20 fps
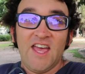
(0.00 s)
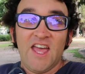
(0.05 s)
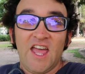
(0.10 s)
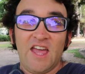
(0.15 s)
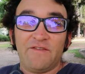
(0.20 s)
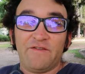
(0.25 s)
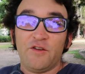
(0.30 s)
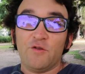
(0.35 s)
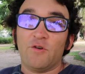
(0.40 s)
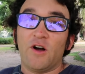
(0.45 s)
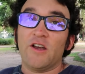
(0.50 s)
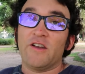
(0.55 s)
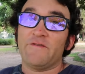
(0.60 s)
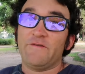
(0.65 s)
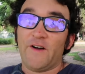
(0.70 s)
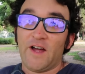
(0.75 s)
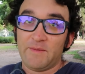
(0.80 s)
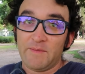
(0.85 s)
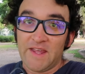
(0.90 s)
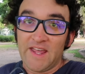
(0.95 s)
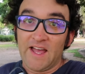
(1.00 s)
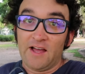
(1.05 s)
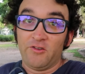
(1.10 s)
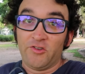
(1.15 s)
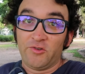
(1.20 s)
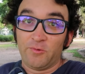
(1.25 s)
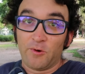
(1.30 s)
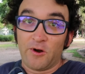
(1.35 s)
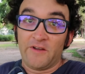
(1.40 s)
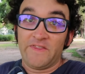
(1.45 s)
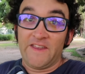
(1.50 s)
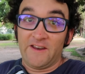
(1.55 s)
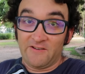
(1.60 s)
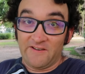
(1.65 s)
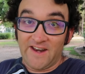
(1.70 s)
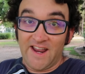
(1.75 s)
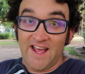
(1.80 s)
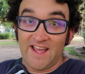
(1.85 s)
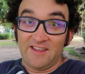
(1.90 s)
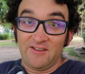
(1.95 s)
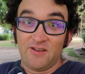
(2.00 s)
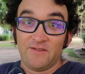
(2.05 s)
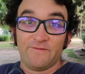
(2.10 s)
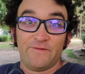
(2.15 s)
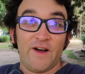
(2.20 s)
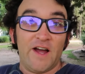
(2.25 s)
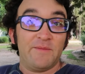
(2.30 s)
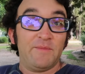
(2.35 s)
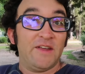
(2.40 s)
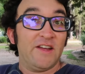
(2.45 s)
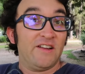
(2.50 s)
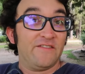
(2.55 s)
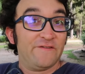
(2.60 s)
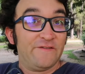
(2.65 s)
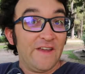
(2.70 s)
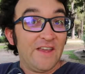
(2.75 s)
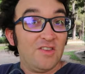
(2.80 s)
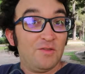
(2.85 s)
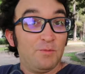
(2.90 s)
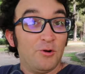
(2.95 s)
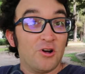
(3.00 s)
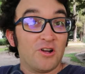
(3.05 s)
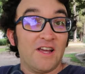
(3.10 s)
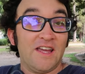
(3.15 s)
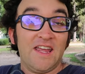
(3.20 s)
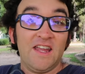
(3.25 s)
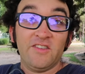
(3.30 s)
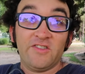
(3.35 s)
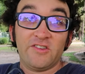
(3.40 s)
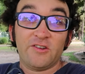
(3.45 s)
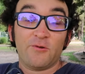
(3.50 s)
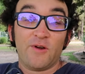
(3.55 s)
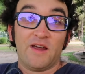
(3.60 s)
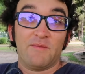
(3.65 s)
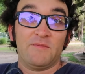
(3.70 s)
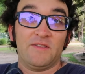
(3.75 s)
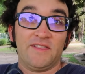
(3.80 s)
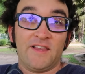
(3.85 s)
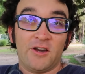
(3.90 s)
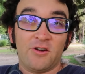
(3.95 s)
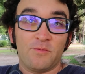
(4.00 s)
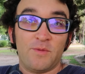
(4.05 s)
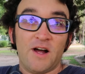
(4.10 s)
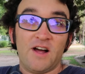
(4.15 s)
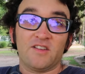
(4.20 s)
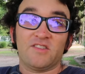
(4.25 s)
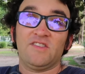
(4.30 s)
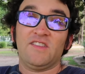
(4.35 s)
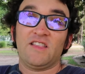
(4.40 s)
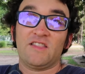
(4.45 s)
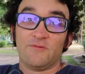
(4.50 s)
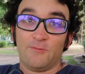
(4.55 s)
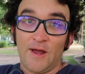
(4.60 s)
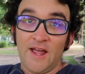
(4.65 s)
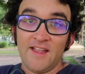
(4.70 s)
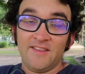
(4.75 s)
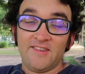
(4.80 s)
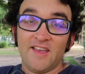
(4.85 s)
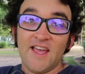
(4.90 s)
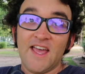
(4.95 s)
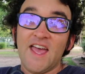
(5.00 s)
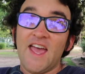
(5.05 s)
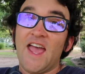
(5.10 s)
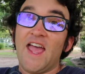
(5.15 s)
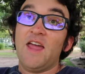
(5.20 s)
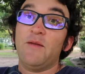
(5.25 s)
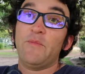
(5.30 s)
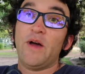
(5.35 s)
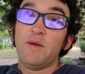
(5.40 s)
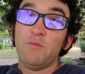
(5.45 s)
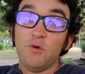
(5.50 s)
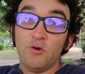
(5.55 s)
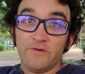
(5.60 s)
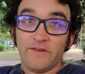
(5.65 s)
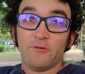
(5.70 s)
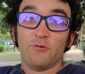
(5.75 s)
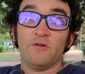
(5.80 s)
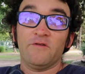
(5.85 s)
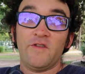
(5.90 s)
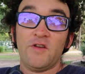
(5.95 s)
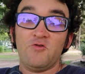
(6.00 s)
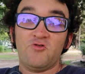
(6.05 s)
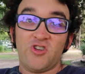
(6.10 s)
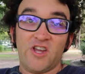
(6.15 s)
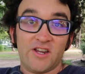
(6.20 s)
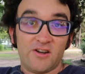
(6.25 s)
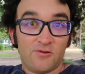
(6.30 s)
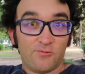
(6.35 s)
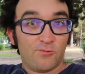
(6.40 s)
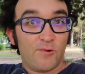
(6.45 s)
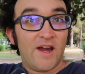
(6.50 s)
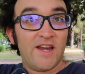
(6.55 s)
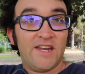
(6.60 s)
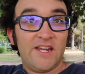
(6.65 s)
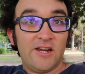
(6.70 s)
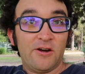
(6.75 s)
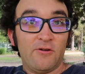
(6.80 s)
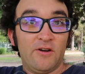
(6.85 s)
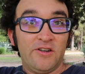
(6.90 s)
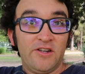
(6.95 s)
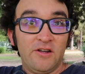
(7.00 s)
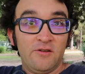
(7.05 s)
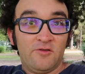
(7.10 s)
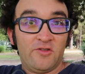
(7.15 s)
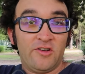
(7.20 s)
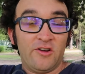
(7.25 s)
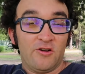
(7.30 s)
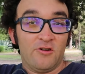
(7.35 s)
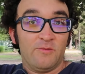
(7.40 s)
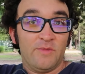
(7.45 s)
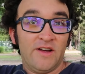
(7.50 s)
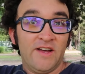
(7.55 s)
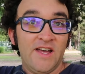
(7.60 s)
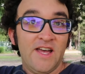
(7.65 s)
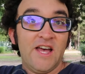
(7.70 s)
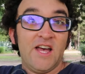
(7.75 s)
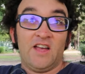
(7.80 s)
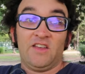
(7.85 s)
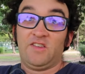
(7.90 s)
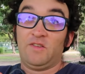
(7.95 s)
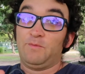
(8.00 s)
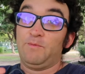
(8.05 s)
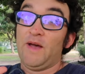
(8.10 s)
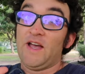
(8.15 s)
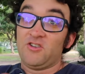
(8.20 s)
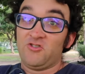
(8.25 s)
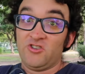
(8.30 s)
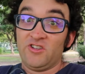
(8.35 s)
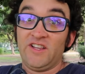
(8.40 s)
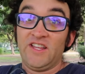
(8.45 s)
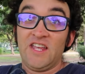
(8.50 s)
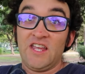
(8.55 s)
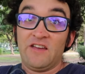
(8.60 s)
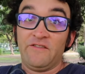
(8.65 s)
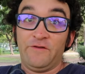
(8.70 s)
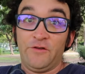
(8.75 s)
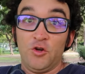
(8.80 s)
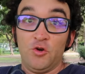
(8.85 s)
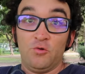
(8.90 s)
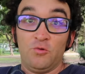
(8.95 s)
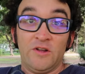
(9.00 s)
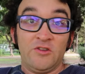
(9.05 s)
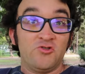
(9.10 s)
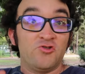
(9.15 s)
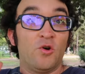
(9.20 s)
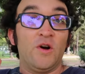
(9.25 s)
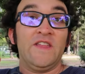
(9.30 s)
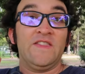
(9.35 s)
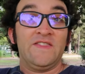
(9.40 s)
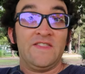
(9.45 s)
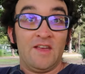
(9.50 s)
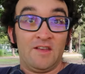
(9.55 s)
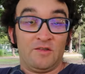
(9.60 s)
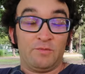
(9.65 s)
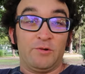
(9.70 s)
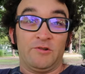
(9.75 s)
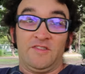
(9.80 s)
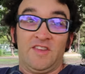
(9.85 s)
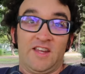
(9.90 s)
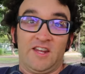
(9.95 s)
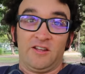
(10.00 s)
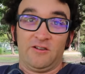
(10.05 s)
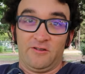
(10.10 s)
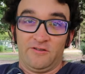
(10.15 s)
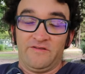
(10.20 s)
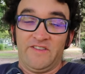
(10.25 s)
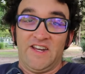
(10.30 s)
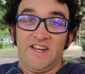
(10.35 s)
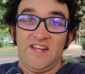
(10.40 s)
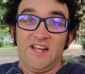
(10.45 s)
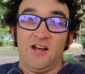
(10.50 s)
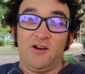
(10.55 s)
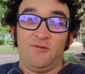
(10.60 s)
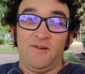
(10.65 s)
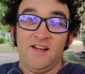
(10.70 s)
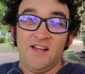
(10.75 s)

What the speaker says: If you want to find me elsewhere on the internet, you can find me on Facebook, Instagram, Letterboxd, Threads, and my movie review channel right here on YouTube, especially if you enjoyed this particular video.